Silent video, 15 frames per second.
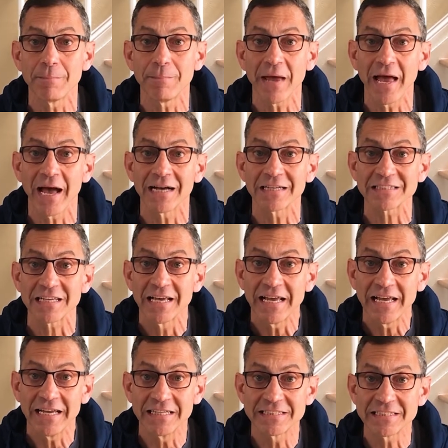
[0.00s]
the past,
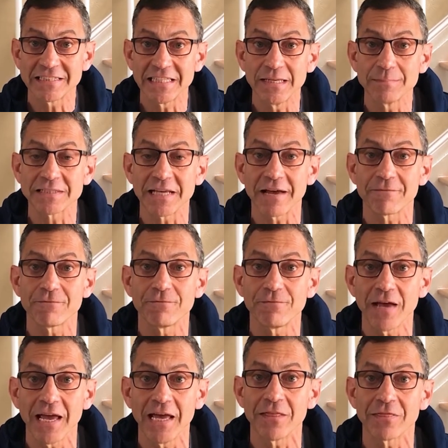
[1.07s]
it seems that
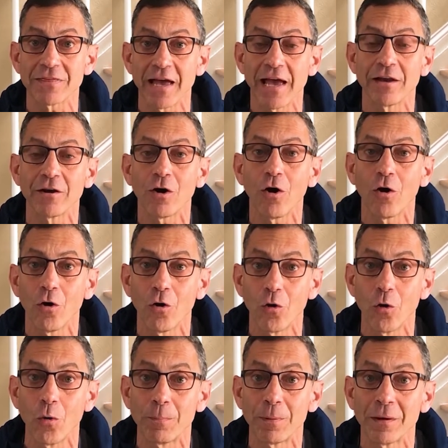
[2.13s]
faith and
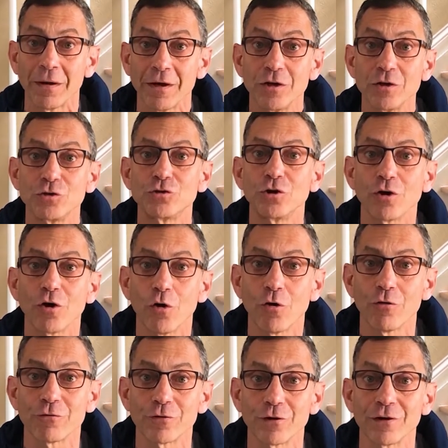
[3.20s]
hope took
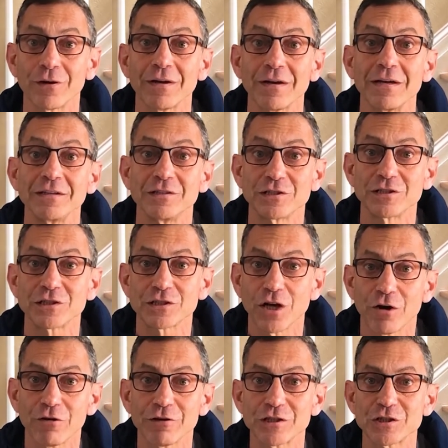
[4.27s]
over
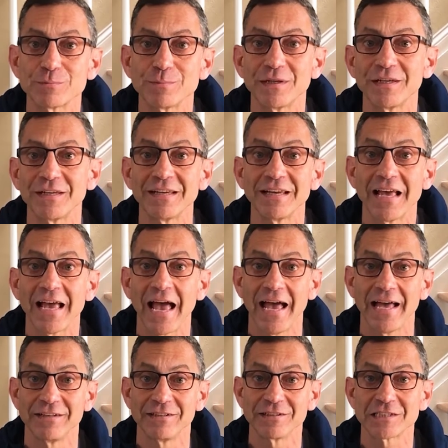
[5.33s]
discouragement
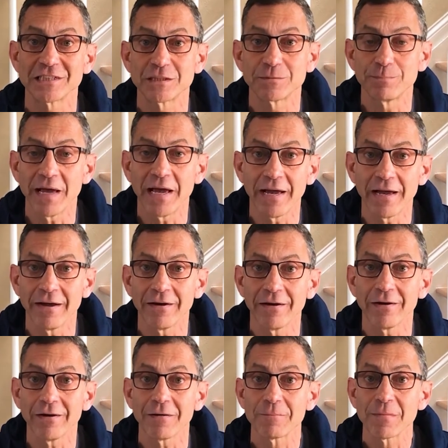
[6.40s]
and
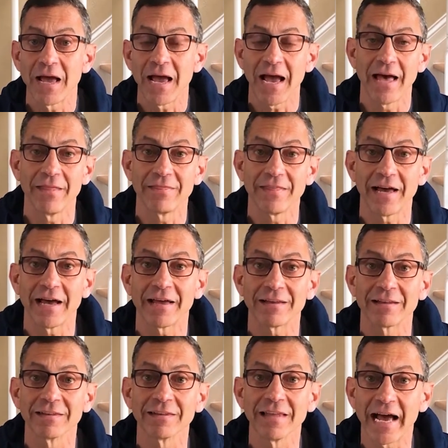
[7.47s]
despair and
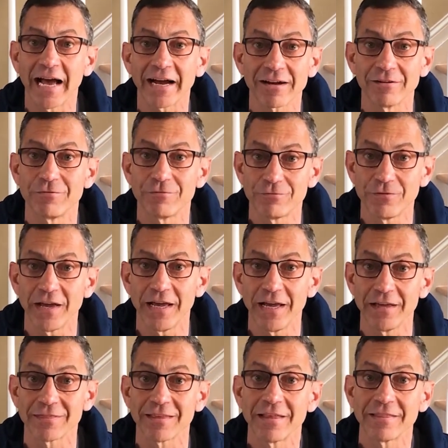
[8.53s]
that lack of
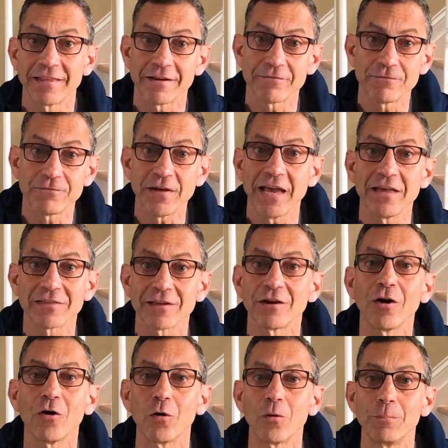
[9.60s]
faith, that faith and
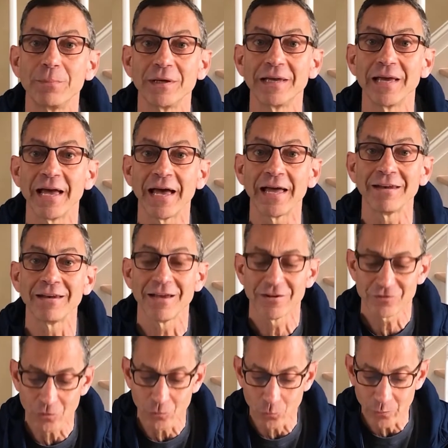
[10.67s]
hope began
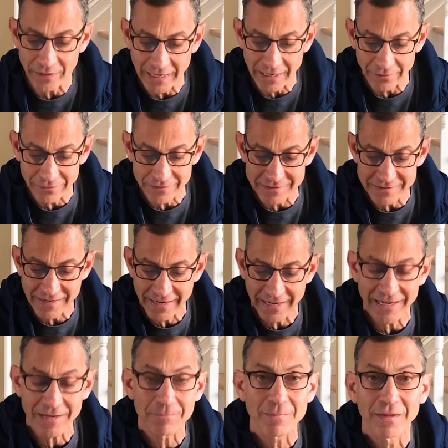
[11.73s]
to win out the
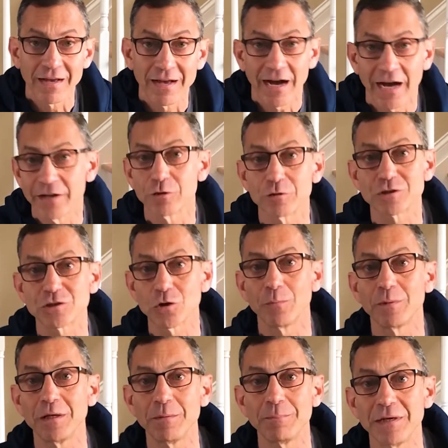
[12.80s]
day. I know so
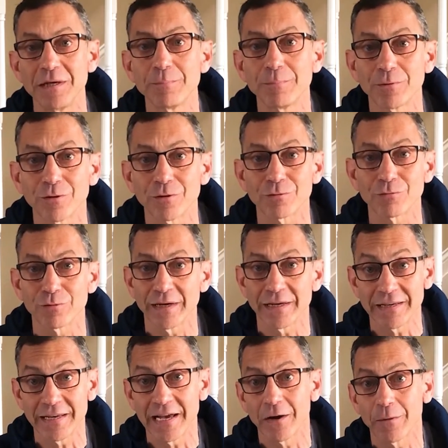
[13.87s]
many people
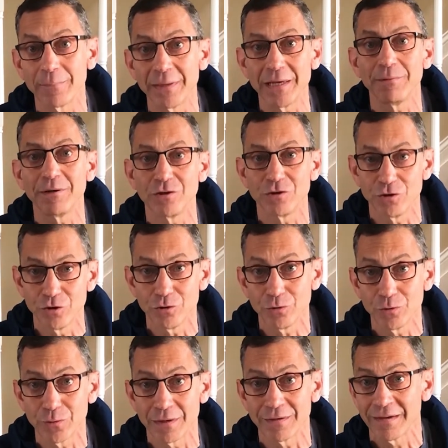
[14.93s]
right now, maybe
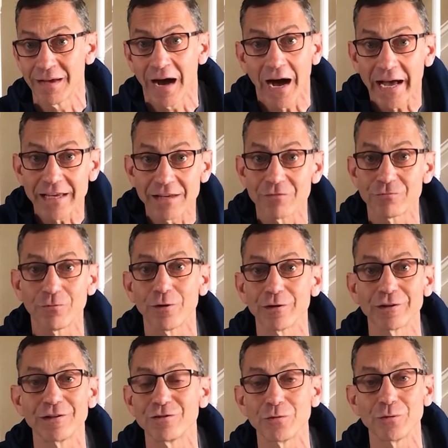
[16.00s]
you and I can
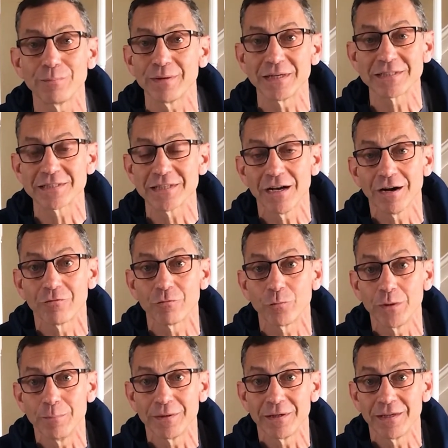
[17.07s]
fall into it myself.
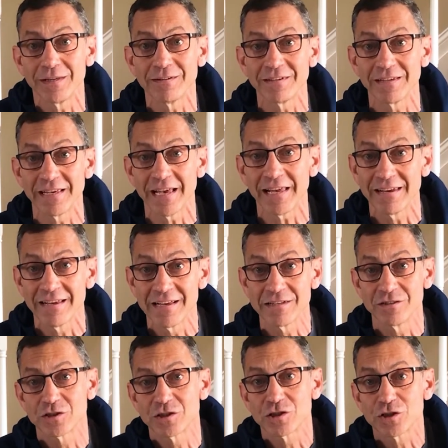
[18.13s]
We begin to get
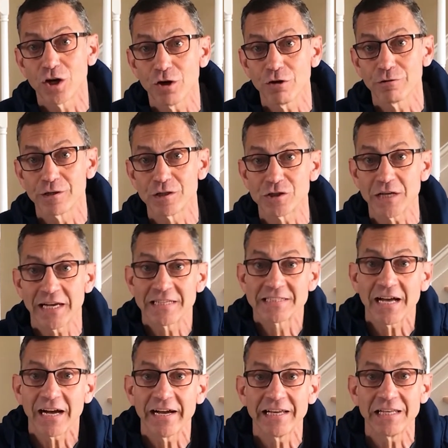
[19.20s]
discouraged.
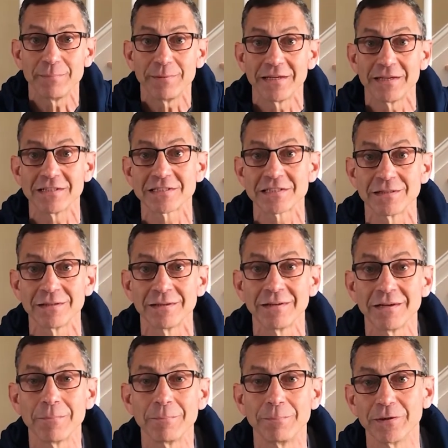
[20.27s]
Anxiety begins to
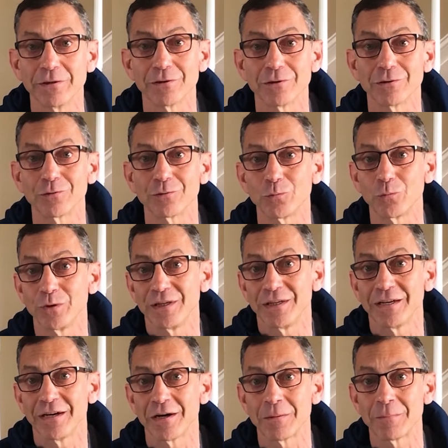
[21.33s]
build.
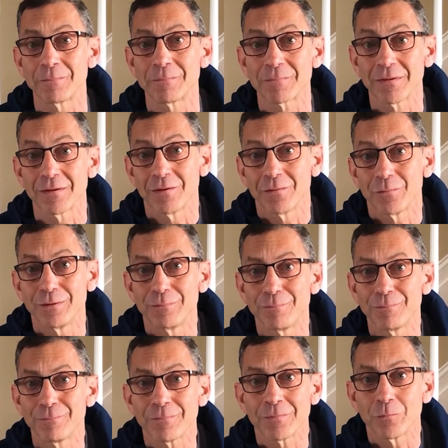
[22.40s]
We, um,
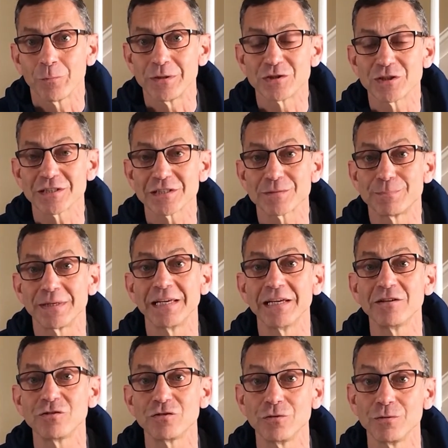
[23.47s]
we, we just
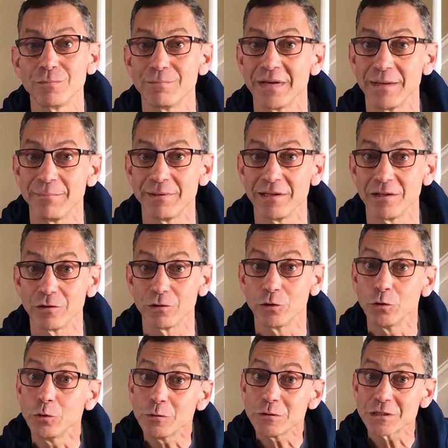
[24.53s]
begin to maybe
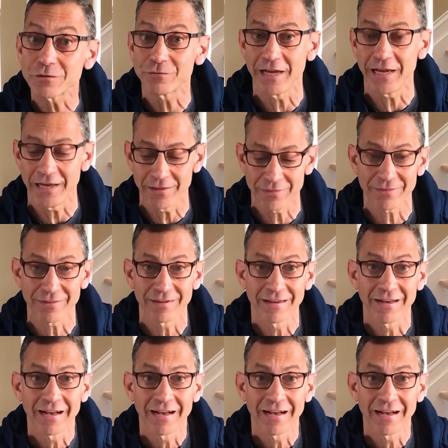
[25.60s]
lose faith.